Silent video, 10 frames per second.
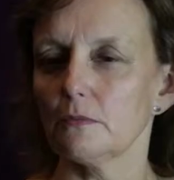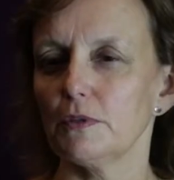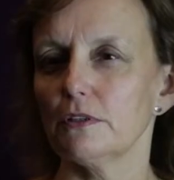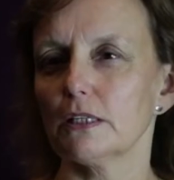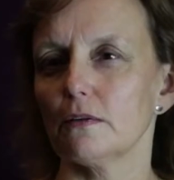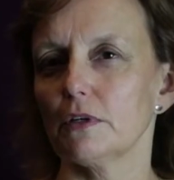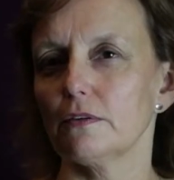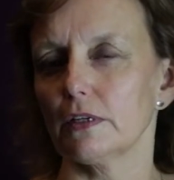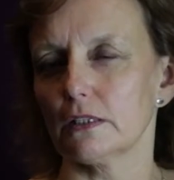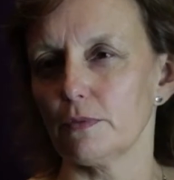abuse, they may have
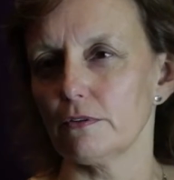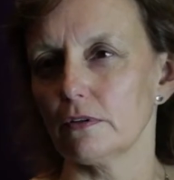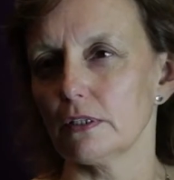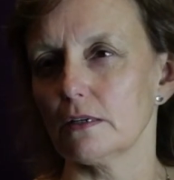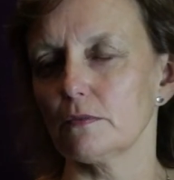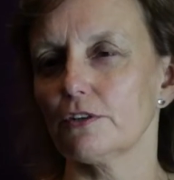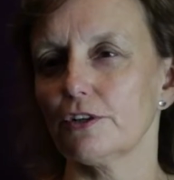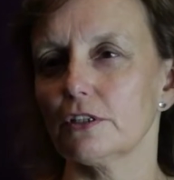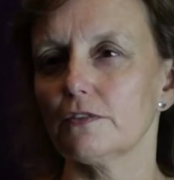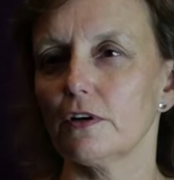experienced up to
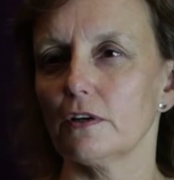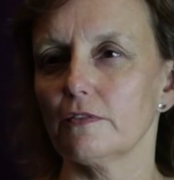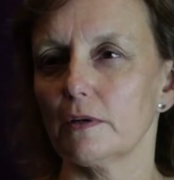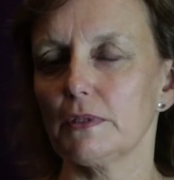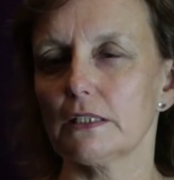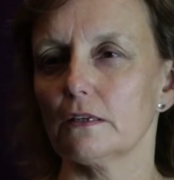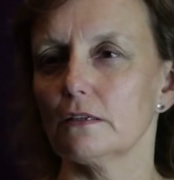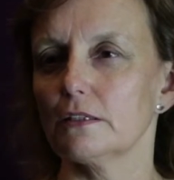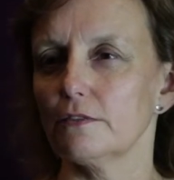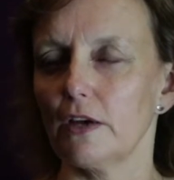35
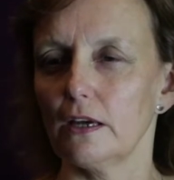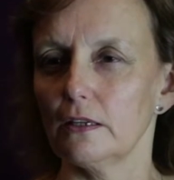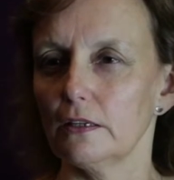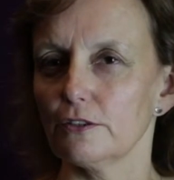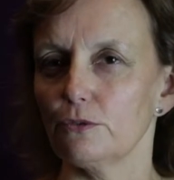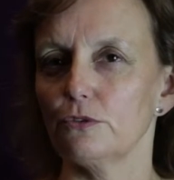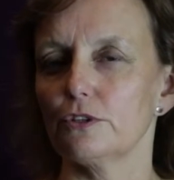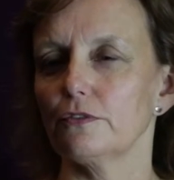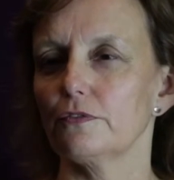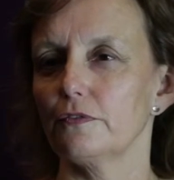episodes of any sort
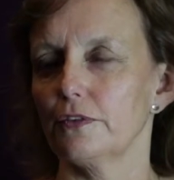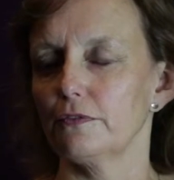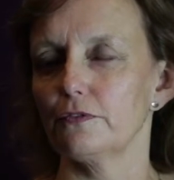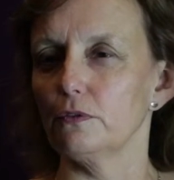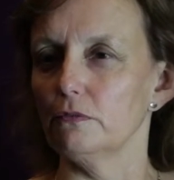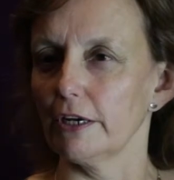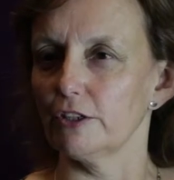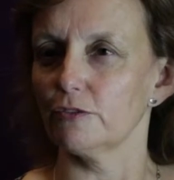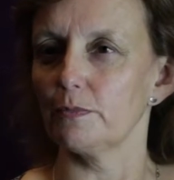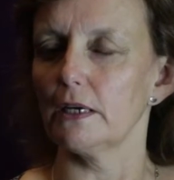of the full
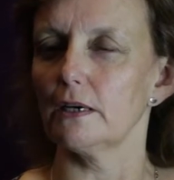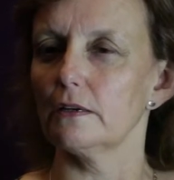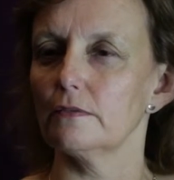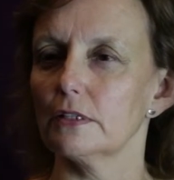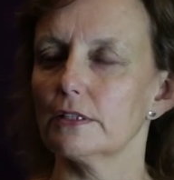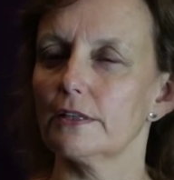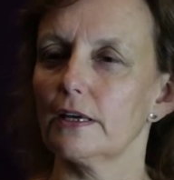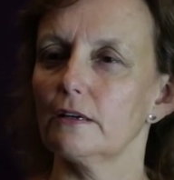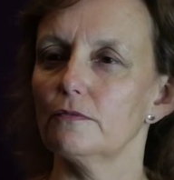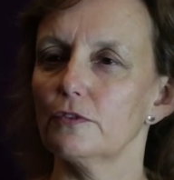range of behaviours
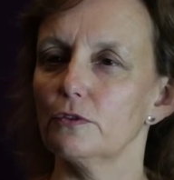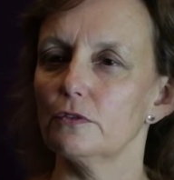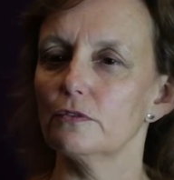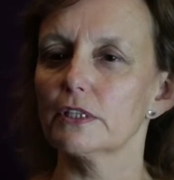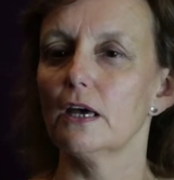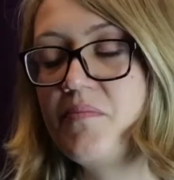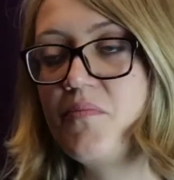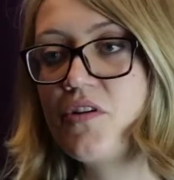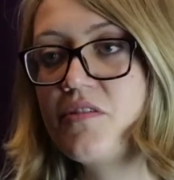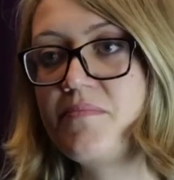that involves.
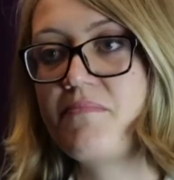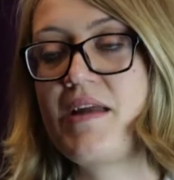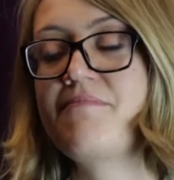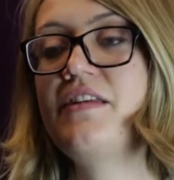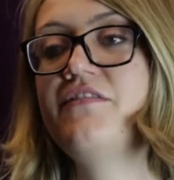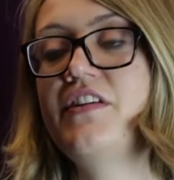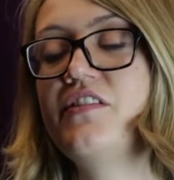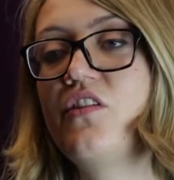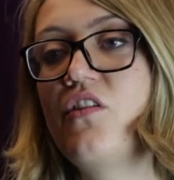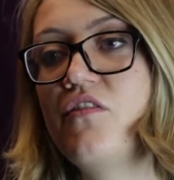One of the main
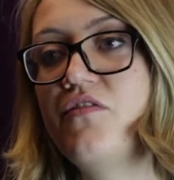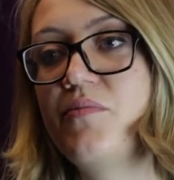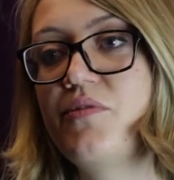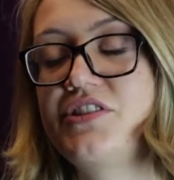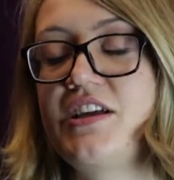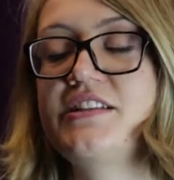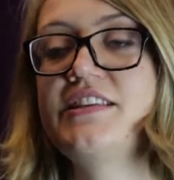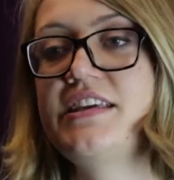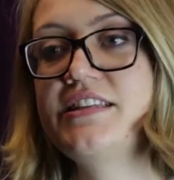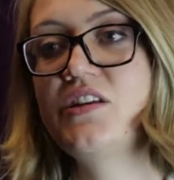benefits of the project
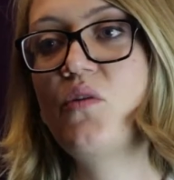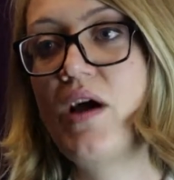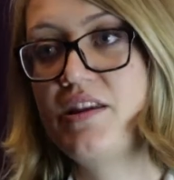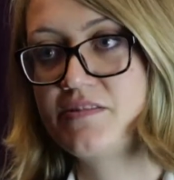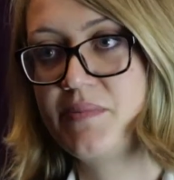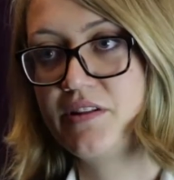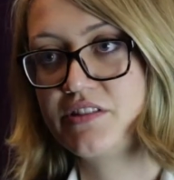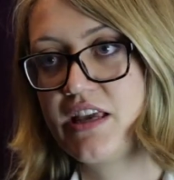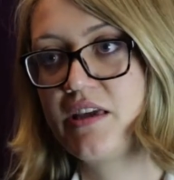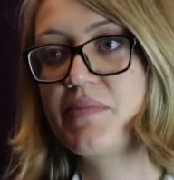is awareness
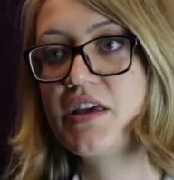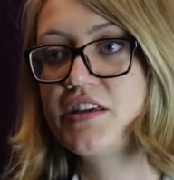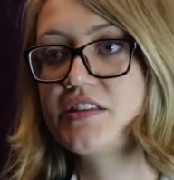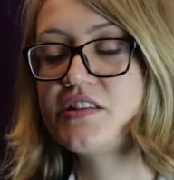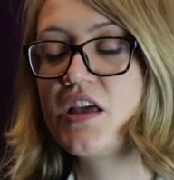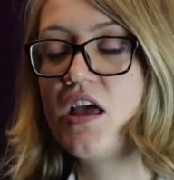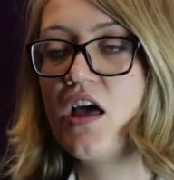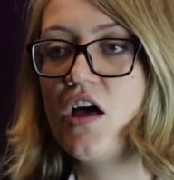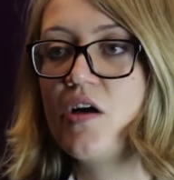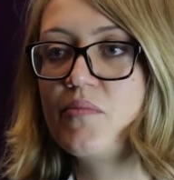building, because
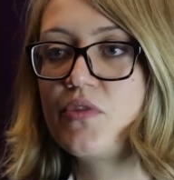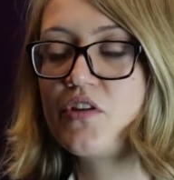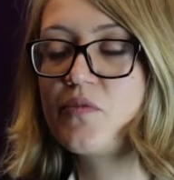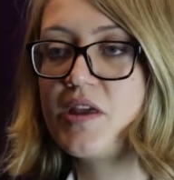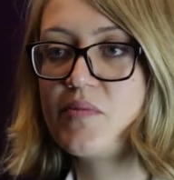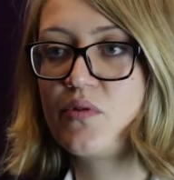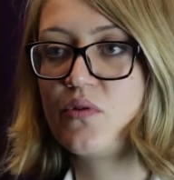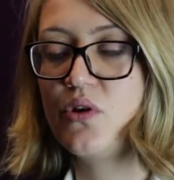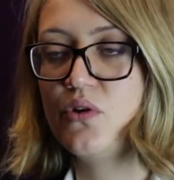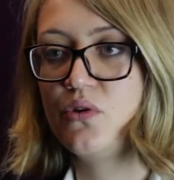those people
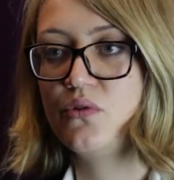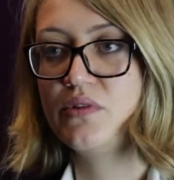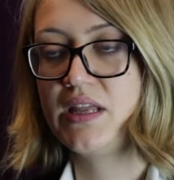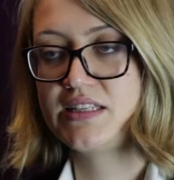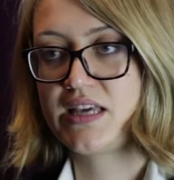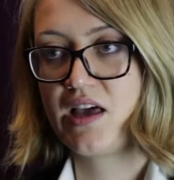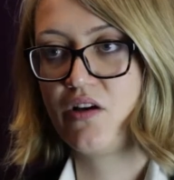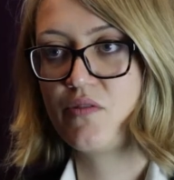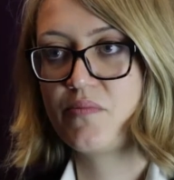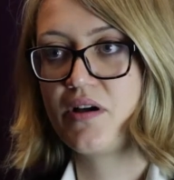who need
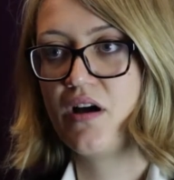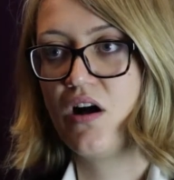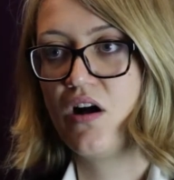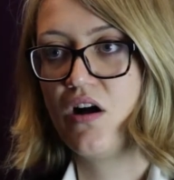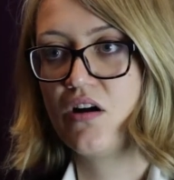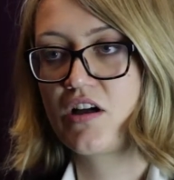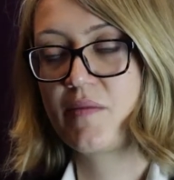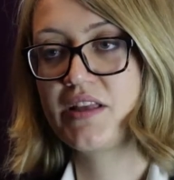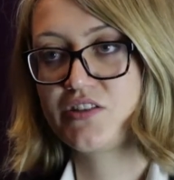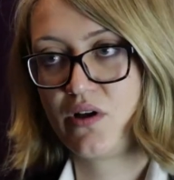help are
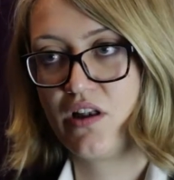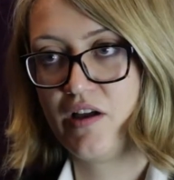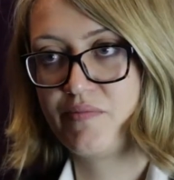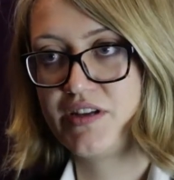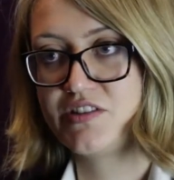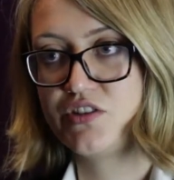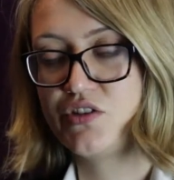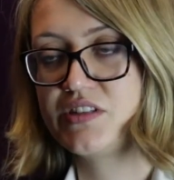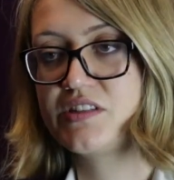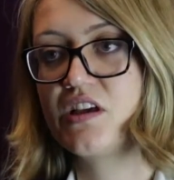coming into our libraries and
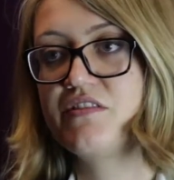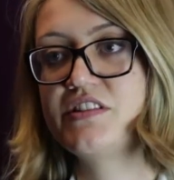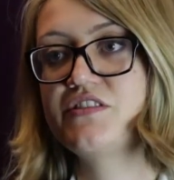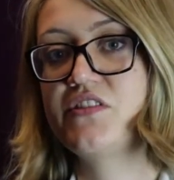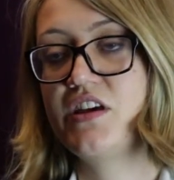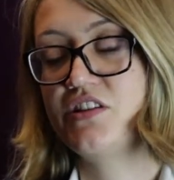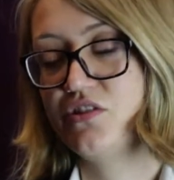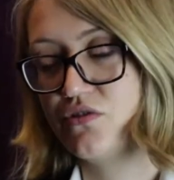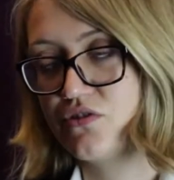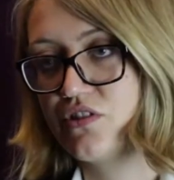using services for their
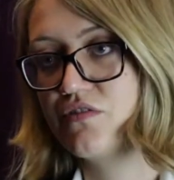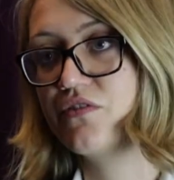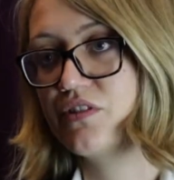children and for